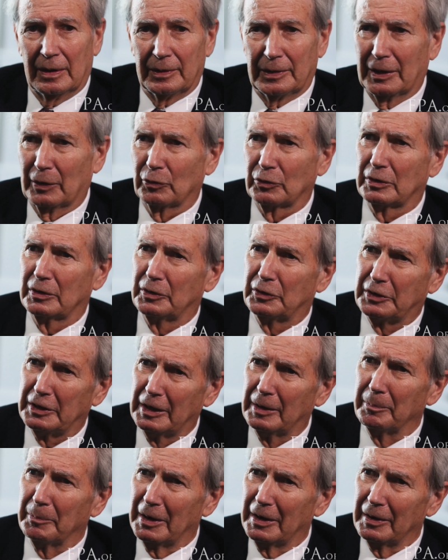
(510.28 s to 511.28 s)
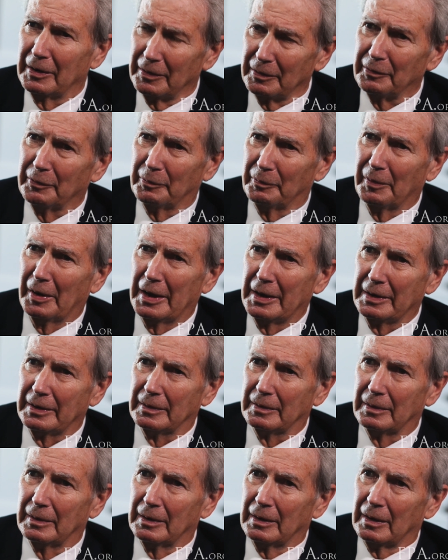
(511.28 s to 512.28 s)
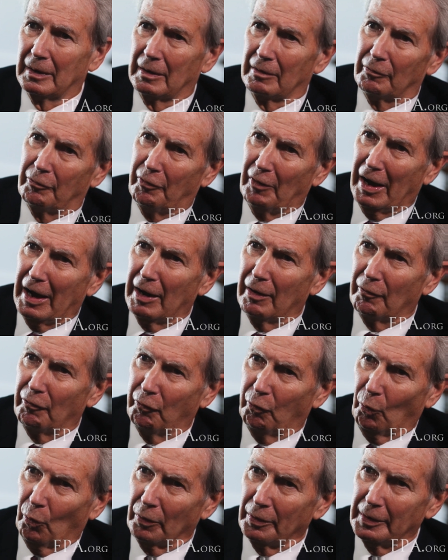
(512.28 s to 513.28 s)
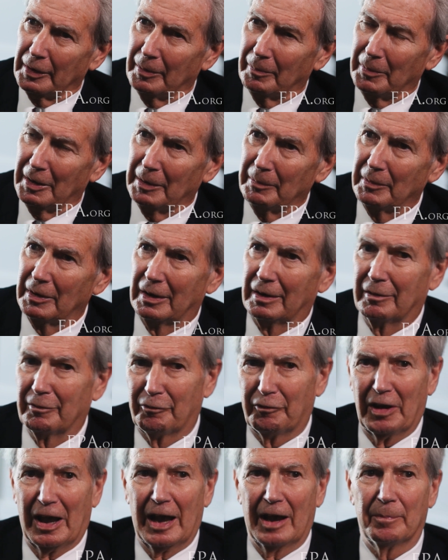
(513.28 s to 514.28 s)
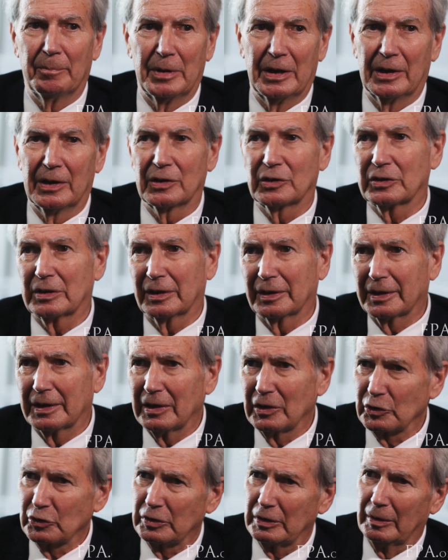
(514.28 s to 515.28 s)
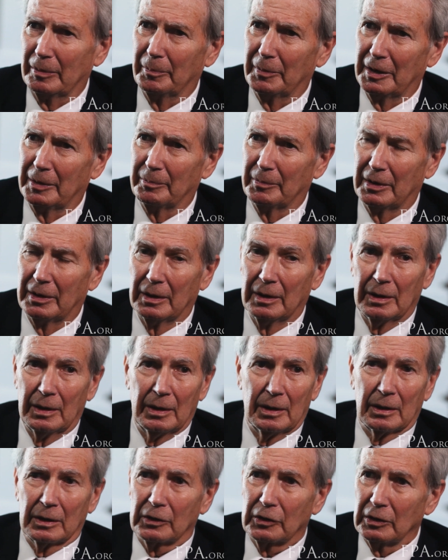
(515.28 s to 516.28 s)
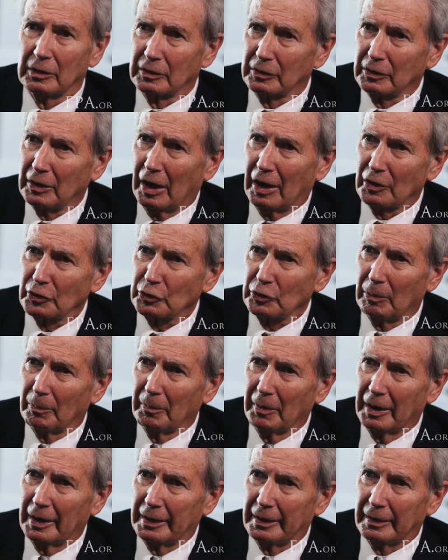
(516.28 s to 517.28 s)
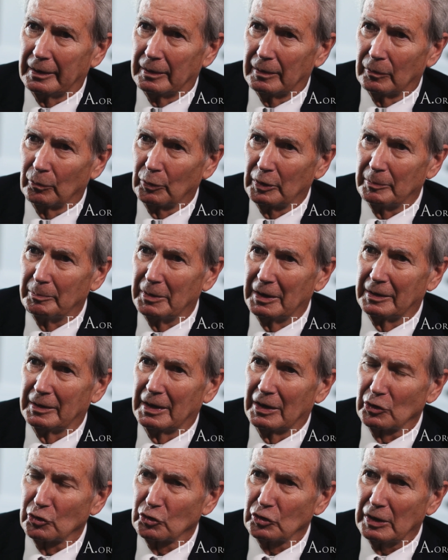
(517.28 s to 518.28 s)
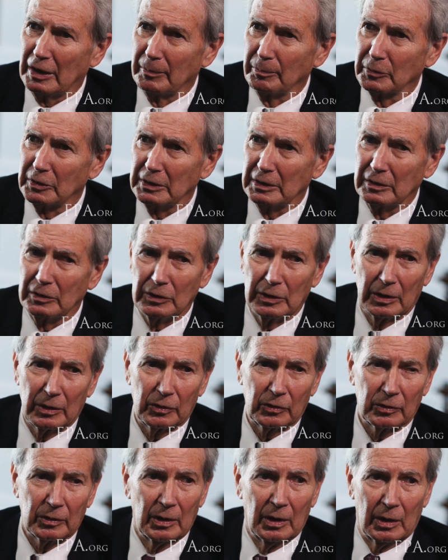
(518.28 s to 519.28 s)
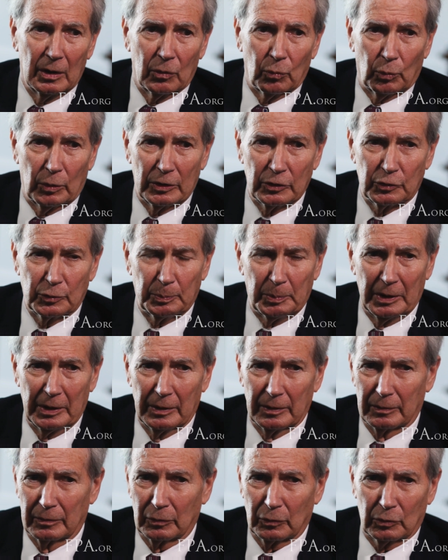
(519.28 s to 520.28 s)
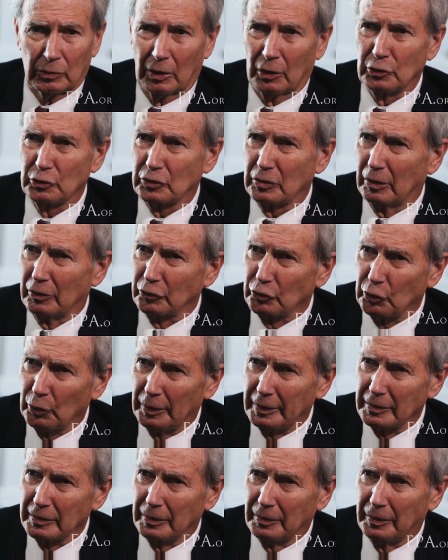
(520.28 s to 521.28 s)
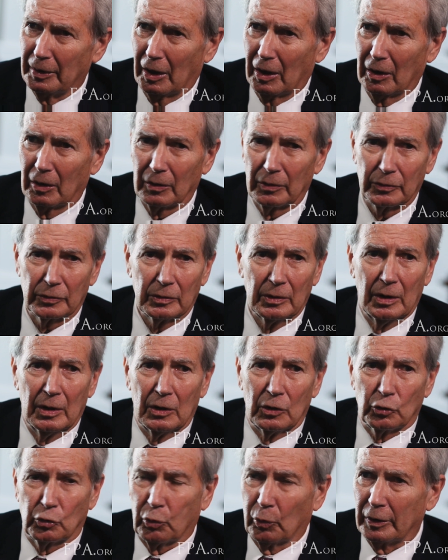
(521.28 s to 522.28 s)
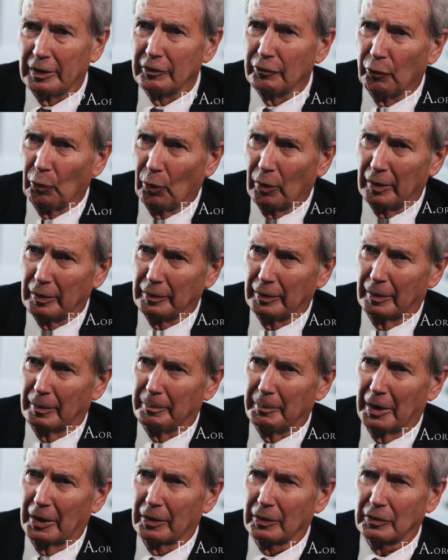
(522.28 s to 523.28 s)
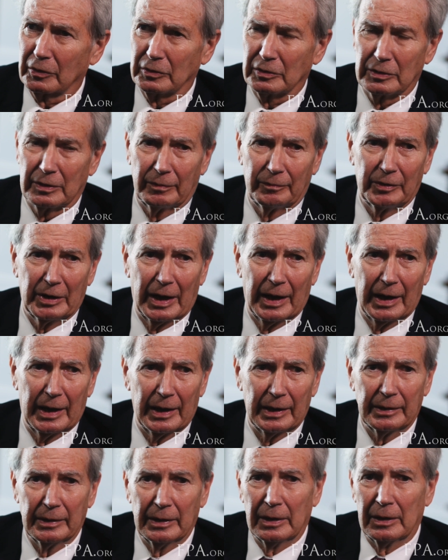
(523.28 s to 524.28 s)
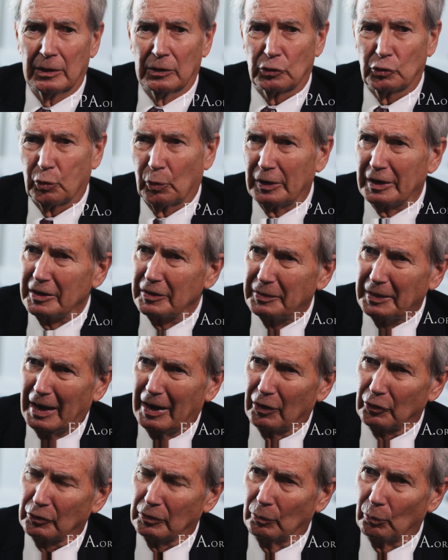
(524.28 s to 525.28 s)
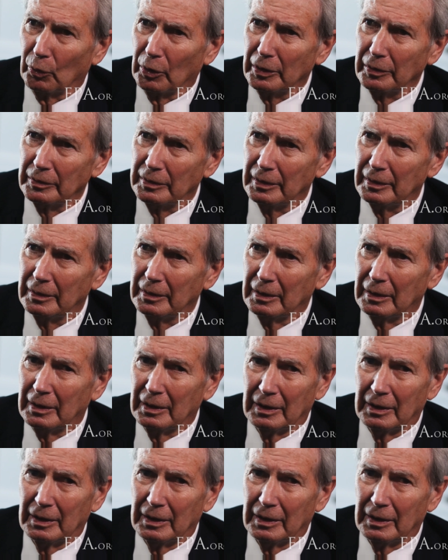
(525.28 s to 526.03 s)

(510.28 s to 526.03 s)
There was a 10 minute debate, five for the amendment and five minutes against the amendment. Good gosh almighty. We've been there 17 years. We spent close to a trillion dollars. 2,400 Americans have died, 20,000 wounded,